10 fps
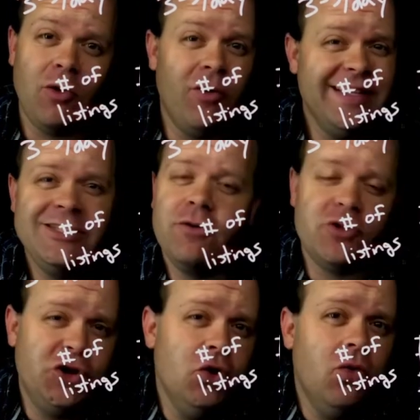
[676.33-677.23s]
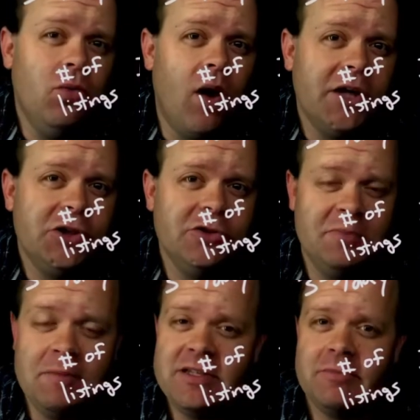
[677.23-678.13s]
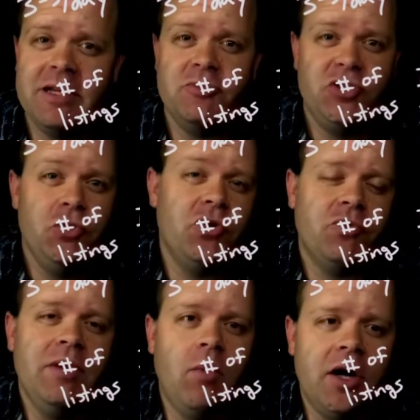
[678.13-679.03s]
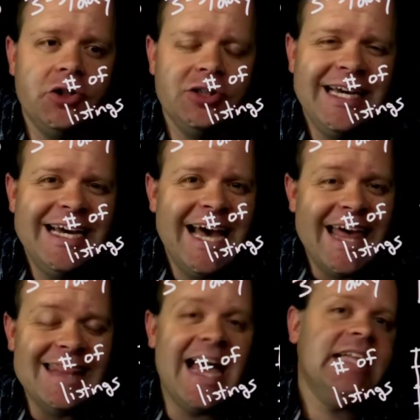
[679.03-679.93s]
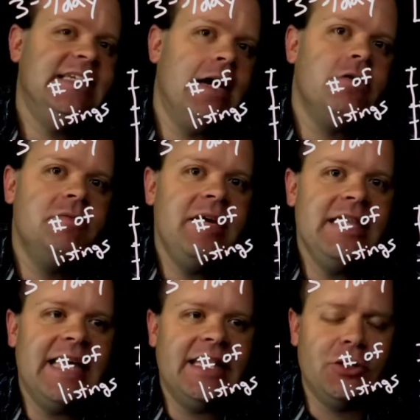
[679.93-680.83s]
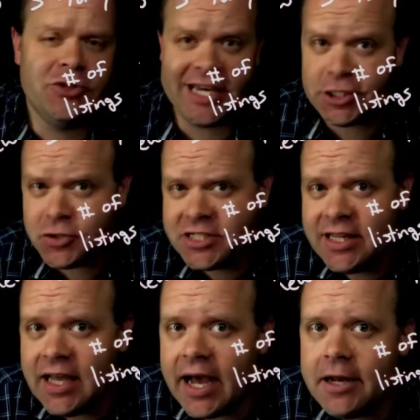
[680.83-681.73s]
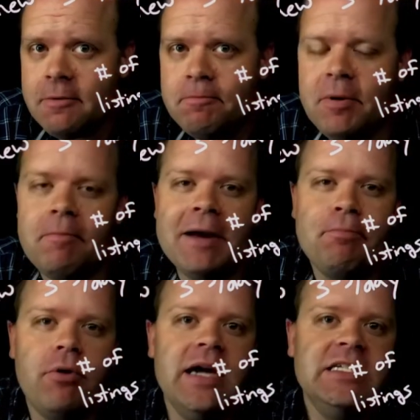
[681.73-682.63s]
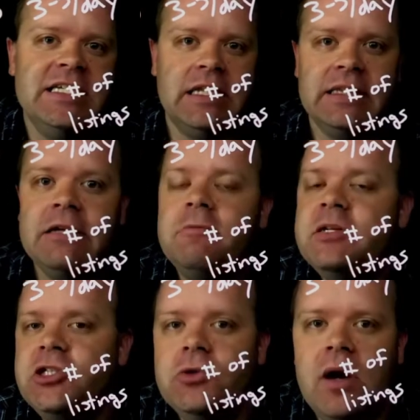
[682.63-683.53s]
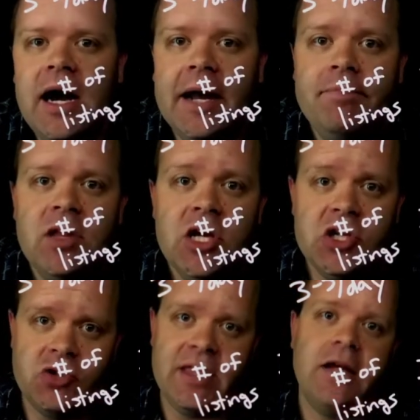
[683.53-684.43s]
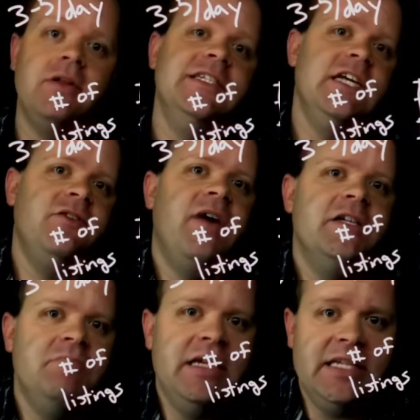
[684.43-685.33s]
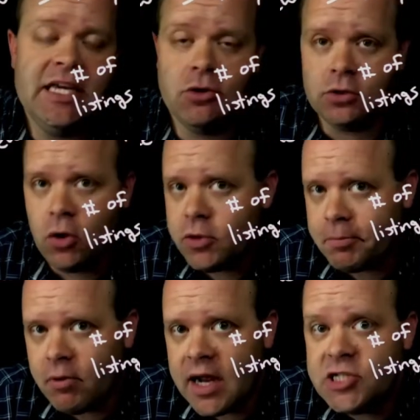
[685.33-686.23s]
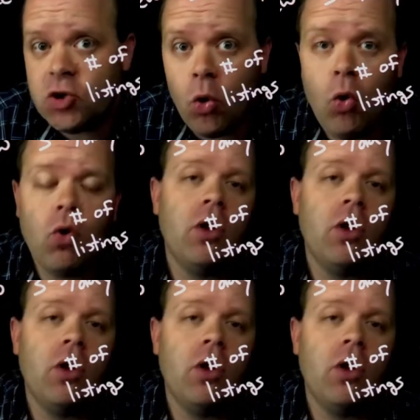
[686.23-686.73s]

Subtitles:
least over 2 watchers, maybe sometimes 2 to 3 watchers, that tells me that there's interest in the item, but my price is a little bit too high. So that'll incentivize me to either lower the price or